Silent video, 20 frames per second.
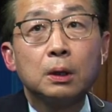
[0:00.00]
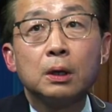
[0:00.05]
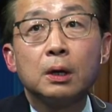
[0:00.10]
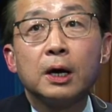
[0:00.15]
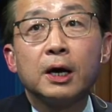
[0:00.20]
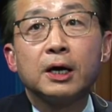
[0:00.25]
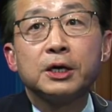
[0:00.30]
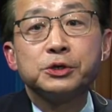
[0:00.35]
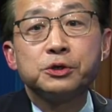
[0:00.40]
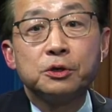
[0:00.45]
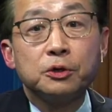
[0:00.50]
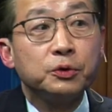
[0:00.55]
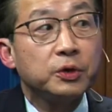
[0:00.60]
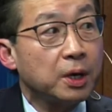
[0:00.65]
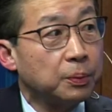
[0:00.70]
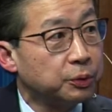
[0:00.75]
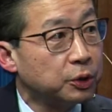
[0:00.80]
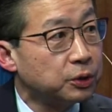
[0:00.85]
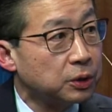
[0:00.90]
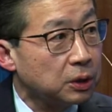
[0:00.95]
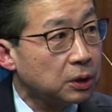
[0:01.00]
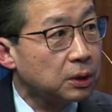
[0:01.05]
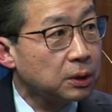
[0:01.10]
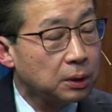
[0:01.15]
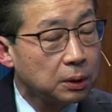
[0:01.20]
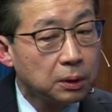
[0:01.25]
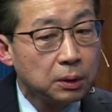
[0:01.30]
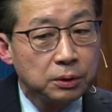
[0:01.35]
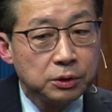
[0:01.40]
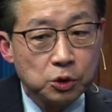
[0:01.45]
As the deputy
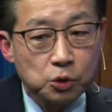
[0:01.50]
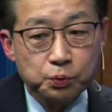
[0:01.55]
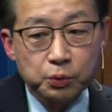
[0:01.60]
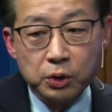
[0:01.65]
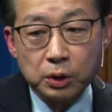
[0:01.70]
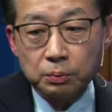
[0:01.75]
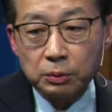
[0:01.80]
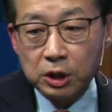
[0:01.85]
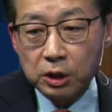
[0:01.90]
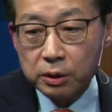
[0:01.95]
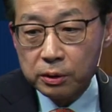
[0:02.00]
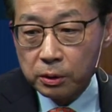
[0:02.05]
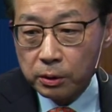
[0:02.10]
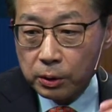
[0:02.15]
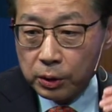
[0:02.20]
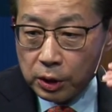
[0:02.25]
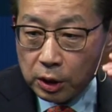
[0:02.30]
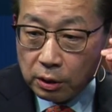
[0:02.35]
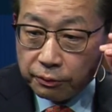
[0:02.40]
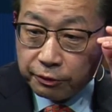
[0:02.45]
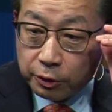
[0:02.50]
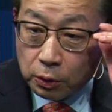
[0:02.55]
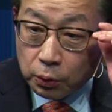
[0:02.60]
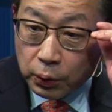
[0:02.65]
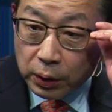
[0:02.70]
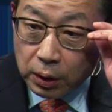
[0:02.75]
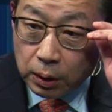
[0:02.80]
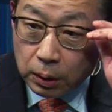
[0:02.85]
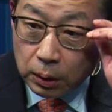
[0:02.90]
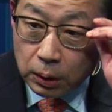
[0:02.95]
supreme leader, if you
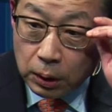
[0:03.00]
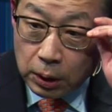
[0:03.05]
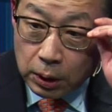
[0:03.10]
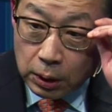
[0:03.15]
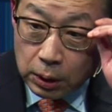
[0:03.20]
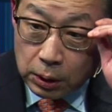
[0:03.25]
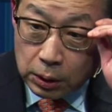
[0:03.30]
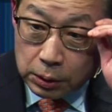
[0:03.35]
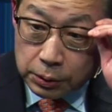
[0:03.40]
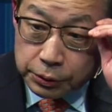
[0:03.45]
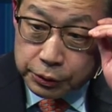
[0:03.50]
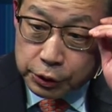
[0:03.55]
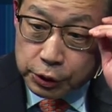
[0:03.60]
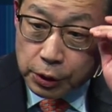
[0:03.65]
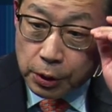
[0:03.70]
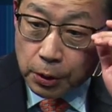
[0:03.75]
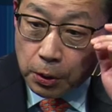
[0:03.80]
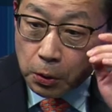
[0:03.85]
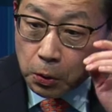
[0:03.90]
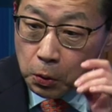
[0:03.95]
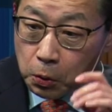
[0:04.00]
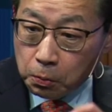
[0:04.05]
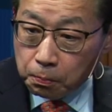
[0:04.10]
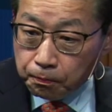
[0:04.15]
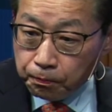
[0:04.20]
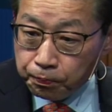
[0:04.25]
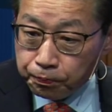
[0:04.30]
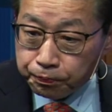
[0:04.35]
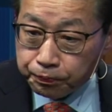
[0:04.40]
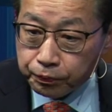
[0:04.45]
will. So
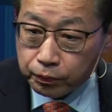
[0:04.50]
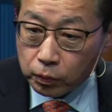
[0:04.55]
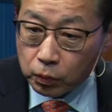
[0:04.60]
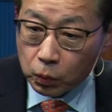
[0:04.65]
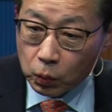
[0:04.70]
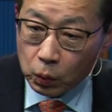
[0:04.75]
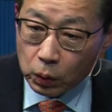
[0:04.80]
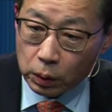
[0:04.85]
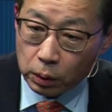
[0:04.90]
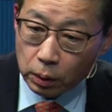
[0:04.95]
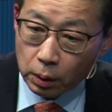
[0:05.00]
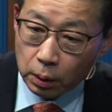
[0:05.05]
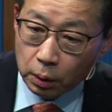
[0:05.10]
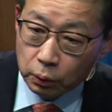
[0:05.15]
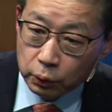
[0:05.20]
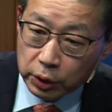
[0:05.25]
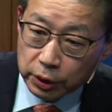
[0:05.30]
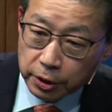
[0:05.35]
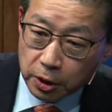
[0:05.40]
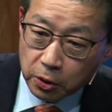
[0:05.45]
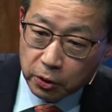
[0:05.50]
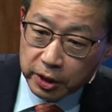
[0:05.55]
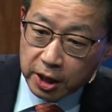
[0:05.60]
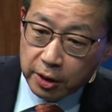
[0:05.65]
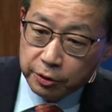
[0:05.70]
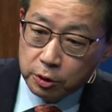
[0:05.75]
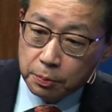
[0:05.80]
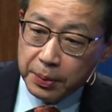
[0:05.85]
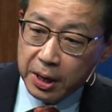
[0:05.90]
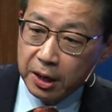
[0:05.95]
we know
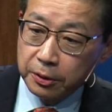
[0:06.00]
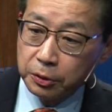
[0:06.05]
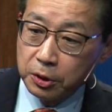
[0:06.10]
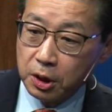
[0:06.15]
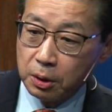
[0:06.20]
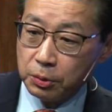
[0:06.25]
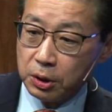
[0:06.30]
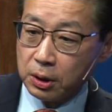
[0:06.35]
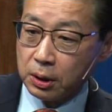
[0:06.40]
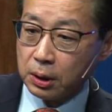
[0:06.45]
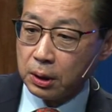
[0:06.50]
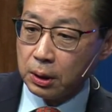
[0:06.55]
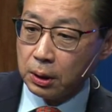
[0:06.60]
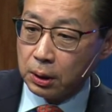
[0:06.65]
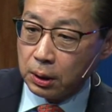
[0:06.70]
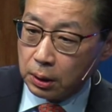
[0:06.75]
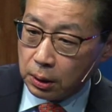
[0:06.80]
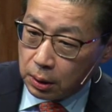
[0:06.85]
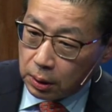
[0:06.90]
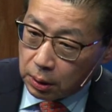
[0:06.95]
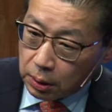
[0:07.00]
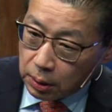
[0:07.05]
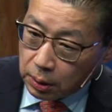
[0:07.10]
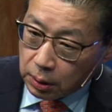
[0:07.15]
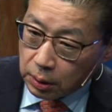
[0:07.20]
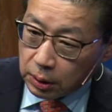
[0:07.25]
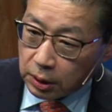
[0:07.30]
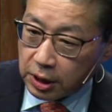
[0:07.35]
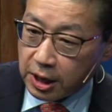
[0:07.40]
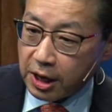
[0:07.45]
that the pandemic
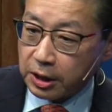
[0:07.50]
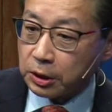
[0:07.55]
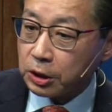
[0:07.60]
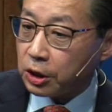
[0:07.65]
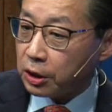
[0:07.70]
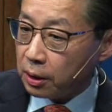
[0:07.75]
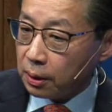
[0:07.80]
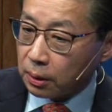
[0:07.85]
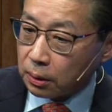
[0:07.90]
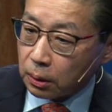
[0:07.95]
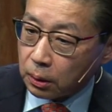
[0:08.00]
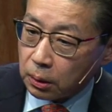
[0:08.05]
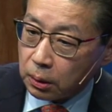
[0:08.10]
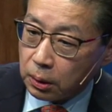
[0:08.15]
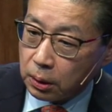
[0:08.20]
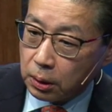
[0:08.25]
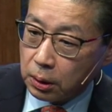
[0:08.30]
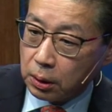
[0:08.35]
can kill